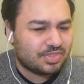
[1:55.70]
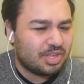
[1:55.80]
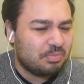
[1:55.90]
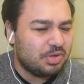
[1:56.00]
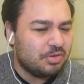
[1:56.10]

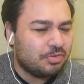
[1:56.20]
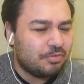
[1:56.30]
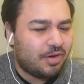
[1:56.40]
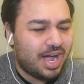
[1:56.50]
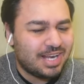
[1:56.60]
the
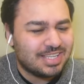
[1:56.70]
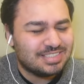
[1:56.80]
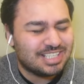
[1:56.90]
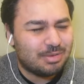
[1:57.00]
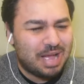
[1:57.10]
beautiful
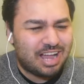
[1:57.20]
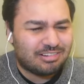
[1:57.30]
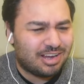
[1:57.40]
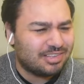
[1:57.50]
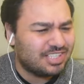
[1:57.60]
violins in the
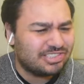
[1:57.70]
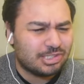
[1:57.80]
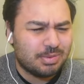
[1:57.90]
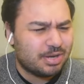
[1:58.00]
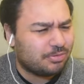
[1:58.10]
background, the
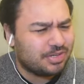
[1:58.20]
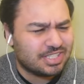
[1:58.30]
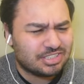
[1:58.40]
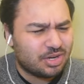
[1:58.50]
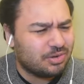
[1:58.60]
instrumental for
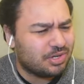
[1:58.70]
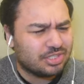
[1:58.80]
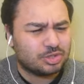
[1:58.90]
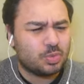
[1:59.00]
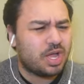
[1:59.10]
this so good
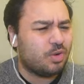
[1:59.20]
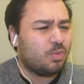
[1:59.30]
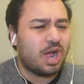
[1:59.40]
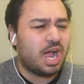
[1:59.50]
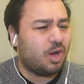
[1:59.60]
as well.
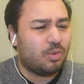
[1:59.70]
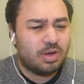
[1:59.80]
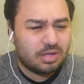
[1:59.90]
Wow.